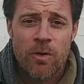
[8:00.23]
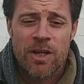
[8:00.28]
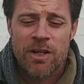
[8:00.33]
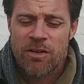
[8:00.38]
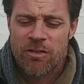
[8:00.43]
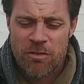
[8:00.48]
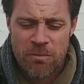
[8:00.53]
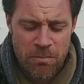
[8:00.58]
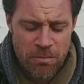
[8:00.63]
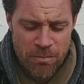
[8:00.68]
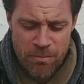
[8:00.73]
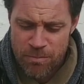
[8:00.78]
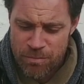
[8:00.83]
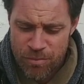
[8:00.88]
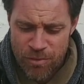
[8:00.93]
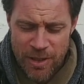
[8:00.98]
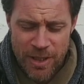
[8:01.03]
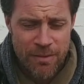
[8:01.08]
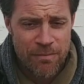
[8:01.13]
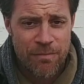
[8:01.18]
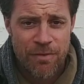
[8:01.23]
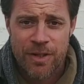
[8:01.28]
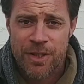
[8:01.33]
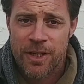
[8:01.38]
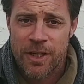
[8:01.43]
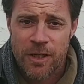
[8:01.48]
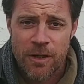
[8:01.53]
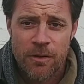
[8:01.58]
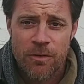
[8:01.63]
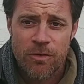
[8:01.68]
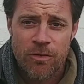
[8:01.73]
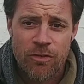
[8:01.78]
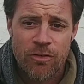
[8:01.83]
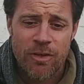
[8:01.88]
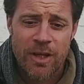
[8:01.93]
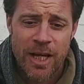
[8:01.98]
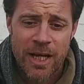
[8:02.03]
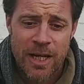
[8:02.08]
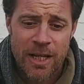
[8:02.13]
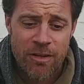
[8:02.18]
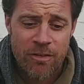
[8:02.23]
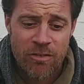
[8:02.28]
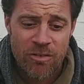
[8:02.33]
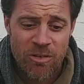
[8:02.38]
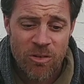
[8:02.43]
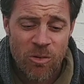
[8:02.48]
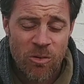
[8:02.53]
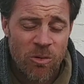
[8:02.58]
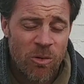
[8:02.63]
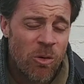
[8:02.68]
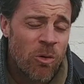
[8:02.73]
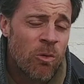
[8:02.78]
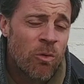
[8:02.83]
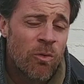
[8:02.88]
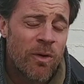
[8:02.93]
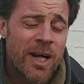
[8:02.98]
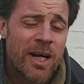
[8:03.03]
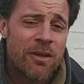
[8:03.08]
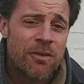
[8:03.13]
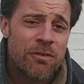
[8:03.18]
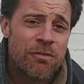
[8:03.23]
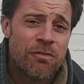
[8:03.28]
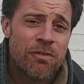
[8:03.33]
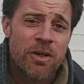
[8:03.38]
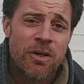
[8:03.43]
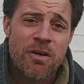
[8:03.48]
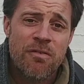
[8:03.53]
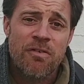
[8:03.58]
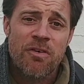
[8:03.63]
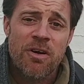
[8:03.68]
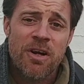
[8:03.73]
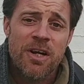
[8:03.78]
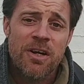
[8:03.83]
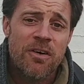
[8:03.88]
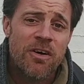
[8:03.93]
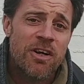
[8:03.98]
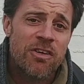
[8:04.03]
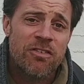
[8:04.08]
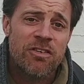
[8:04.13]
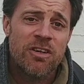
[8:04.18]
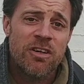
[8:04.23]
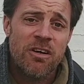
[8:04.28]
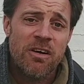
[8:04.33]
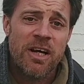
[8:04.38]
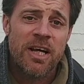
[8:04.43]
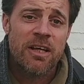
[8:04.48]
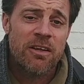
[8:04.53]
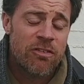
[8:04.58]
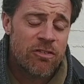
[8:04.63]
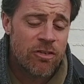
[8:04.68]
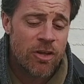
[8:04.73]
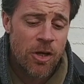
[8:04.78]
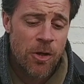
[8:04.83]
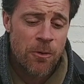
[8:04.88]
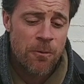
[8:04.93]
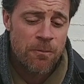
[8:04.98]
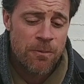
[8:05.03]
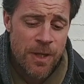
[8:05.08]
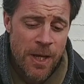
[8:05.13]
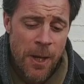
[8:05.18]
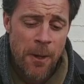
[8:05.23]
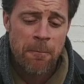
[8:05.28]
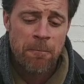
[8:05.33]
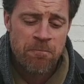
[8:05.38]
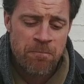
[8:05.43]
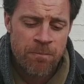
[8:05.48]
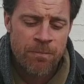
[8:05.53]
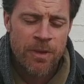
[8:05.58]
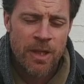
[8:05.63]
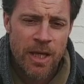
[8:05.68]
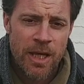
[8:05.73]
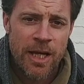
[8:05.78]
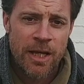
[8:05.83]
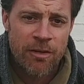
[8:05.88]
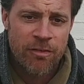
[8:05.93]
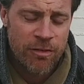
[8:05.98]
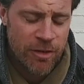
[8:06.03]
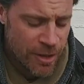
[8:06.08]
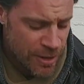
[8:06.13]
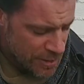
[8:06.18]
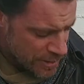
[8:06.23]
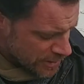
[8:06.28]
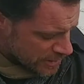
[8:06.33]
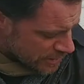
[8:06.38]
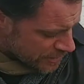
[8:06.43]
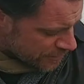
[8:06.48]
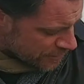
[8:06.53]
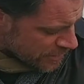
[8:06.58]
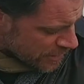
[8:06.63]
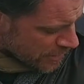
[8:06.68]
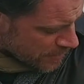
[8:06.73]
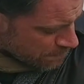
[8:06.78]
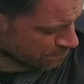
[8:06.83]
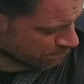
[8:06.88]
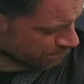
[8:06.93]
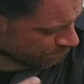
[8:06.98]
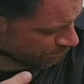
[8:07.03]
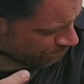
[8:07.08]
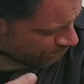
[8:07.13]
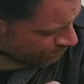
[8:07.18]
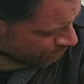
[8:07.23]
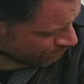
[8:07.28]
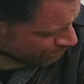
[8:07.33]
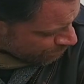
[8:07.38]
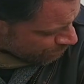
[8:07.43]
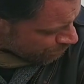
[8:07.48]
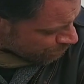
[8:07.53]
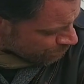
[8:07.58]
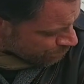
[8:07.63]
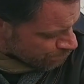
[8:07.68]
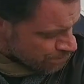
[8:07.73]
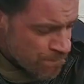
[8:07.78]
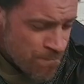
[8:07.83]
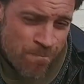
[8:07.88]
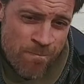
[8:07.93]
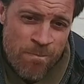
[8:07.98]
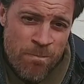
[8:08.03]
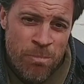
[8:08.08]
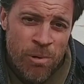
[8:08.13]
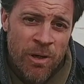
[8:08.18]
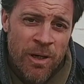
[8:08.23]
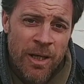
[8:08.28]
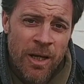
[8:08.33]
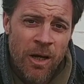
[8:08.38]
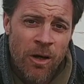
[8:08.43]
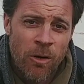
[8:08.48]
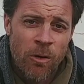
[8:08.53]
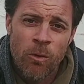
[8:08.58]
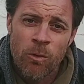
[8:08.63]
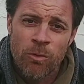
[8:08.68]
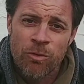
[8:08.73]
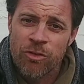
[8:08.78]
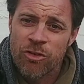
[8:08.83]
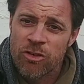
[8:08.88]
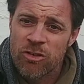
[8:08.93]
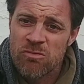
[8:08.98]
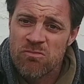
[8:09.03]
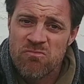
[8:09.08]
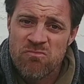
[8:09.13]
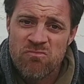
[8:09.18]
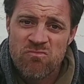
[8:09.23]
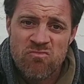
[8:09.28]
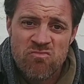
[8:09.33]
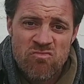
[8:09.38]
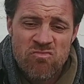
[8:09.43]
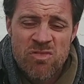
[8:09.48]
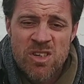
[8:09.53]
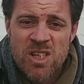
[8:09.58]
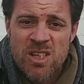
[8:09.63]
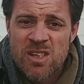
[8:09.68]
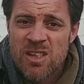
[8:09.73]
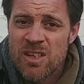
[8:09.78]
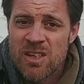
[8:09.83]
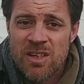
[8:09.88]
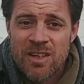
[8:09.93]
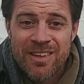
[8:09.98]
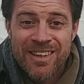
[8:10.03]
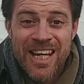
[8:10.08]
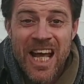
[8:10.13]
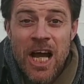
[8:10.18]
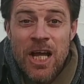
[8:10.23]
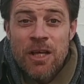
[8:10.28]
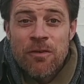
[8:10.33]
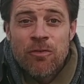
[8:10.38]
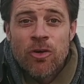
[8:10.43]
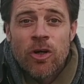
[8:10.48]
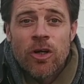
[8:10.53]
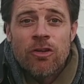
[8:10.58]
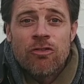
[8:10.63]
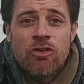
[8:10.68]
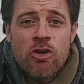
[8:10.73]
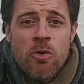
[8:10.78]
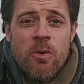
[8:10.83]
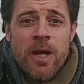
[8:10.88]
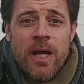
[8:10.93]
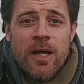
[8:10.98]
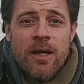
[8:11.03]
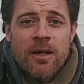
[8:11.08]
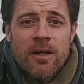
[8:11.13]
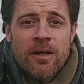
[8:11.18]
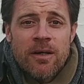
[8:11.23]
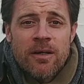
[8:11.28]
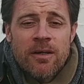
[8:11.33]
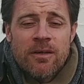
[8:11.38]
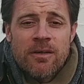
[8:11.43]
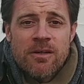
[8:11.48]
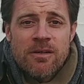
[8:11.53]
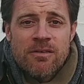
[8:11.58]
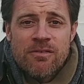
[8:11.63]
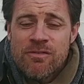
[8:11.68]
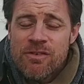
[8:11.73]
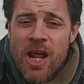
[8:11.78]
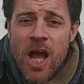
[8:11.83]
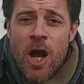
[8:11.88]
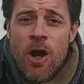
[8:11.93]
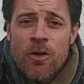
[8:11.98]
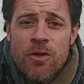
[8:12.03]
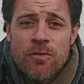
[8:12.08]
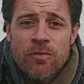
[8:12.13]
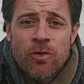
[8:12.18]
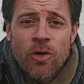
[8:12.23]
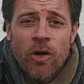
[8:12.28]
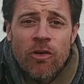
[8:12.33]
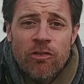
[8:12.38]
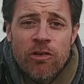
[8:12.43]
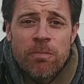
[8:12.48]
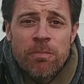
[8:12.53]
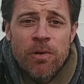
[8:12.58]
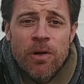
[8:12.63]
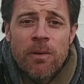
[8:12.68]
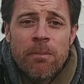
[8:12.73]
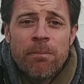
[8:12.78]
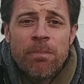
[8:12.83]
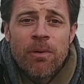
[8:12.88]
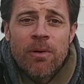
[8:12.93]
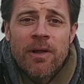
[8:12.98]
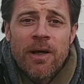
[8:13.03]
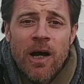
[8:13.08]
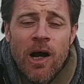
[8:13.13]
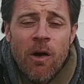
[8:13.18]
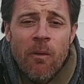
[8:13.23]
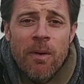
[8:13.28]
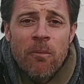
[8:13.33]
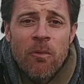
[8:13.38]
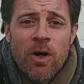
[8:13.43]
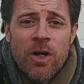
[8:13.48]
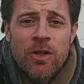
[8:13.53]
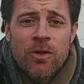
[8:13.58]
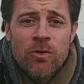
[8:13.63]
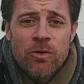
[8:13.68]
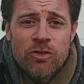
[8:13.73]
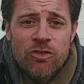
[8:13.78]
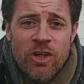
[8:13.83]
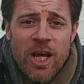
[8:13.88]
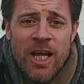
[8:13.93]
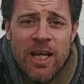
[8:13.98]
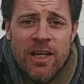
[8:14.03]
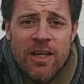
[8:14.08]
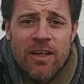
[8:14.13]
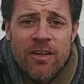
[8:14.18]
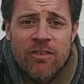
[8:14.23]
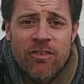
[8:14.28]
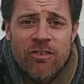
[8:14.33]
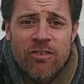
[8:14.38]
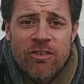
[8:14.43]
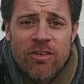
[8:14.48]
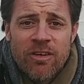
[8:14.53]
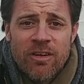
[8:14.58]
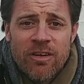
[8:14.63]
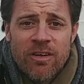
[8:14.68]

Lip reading: He does some brilliant videos and he's all round a very, very nice guy. So yeah, excellent. And bullet holes. Now you've got to do it. Now you've got to put a bullet hole in one of your jackets.